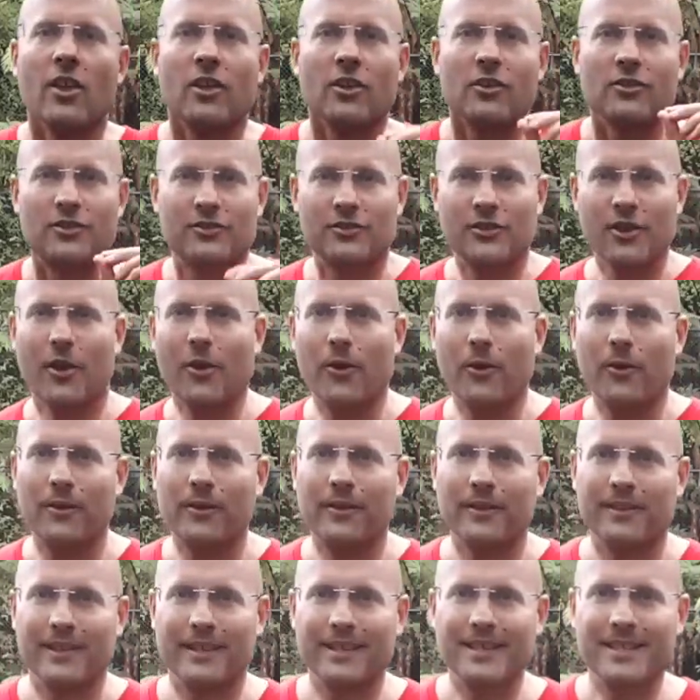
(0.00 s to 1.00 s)
So
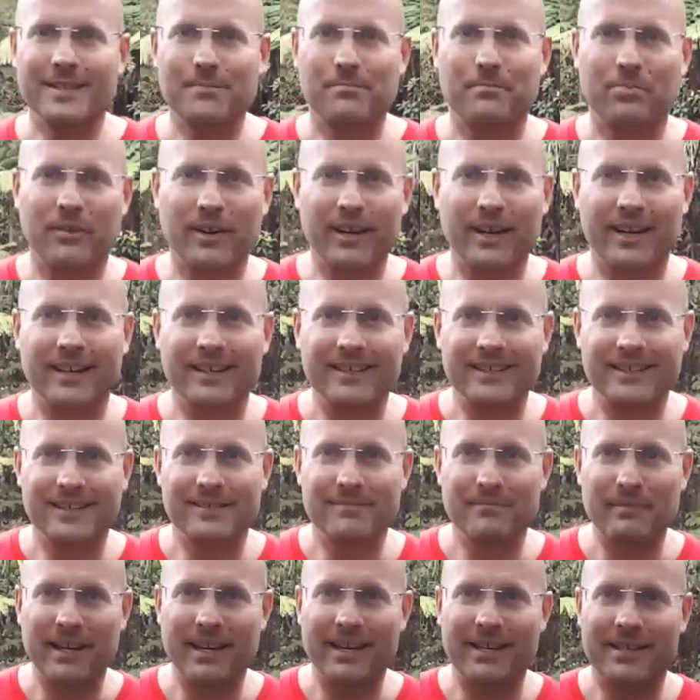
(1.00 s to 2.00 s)
this
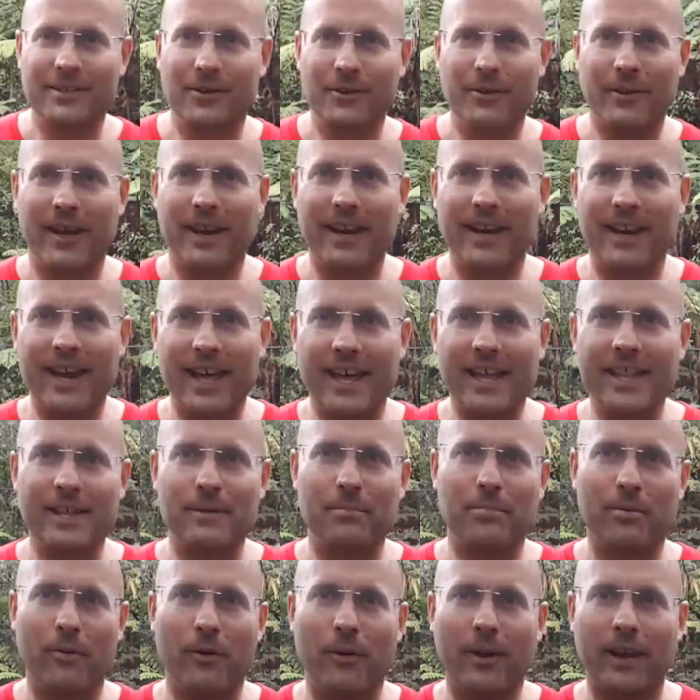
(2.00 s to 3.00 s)
brings me to another
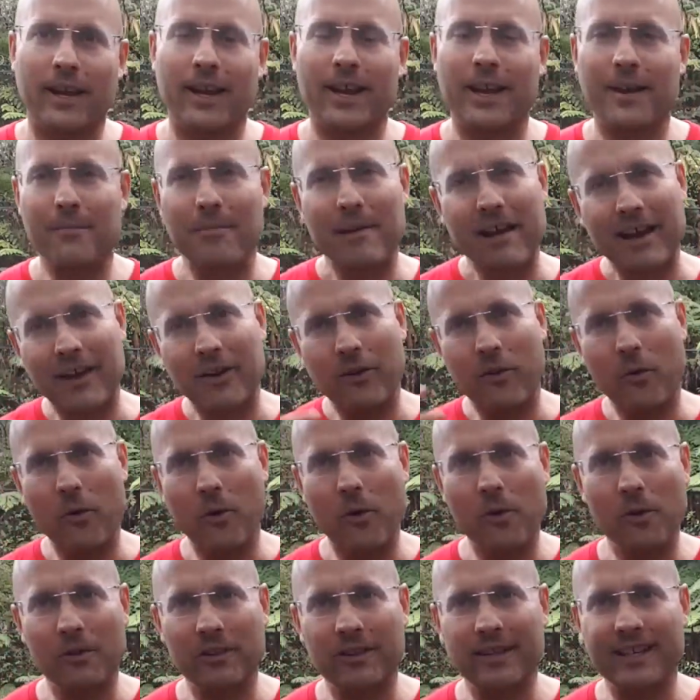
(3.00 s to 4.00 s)
point about
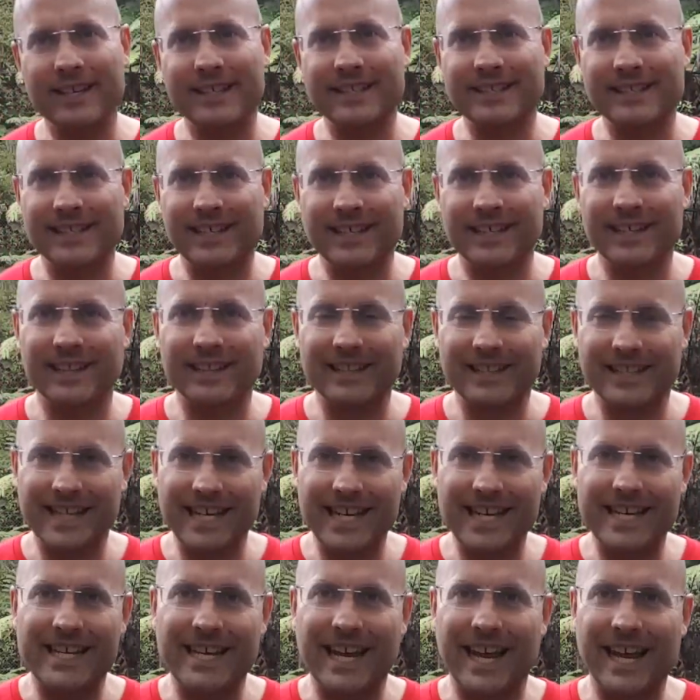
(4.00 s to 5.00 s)
all these little
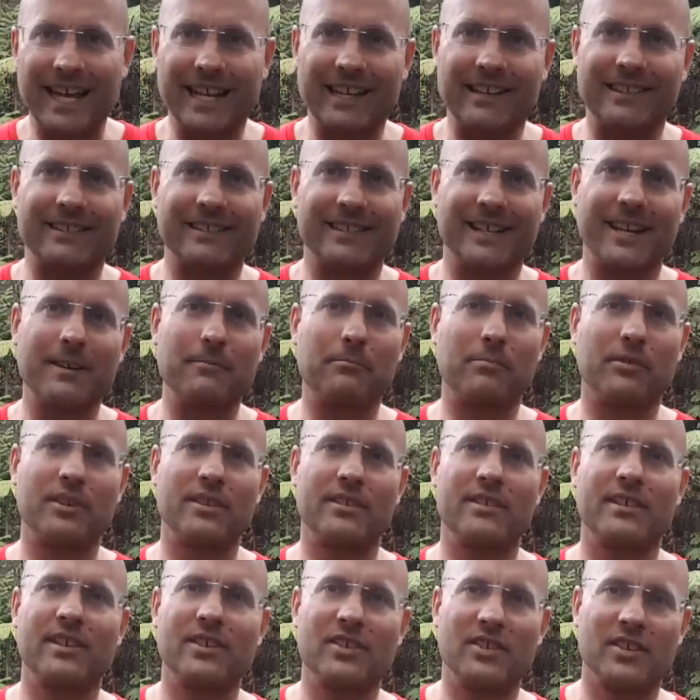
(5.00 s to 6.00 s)
details and
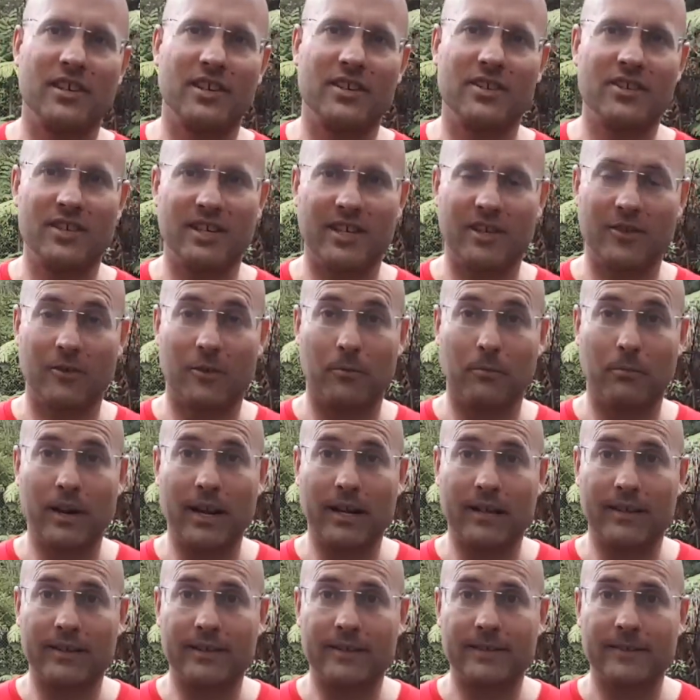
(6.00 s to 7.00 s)
precision in Qigong
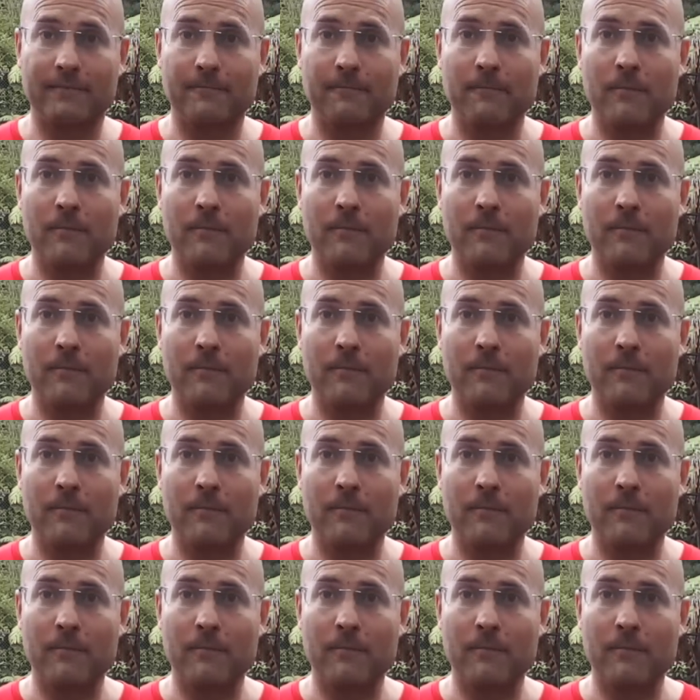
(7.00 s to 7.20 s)
practice.